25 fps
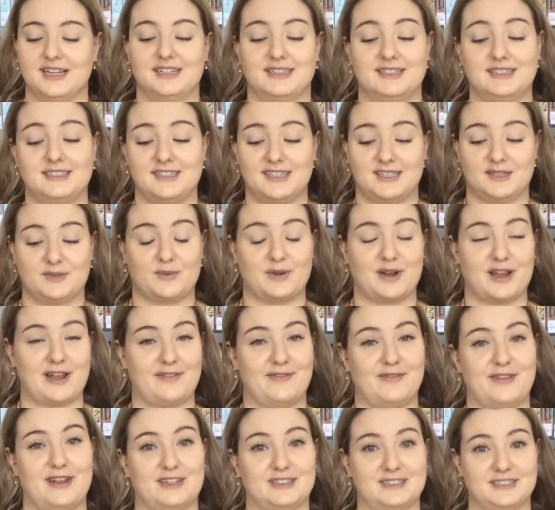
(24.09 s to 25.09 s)
This is what I
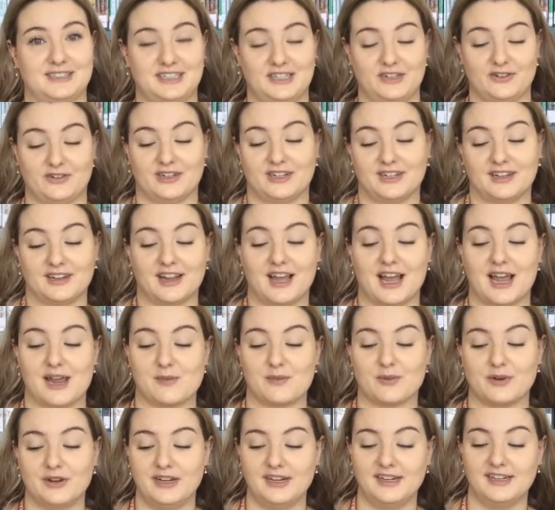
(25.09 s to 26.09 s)
found here in the
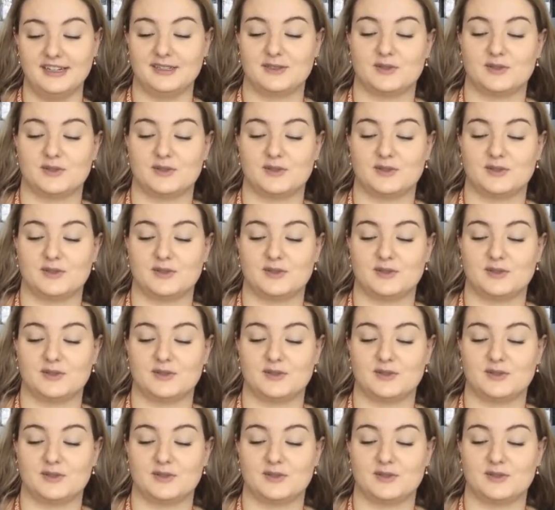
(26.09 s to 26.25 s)
library.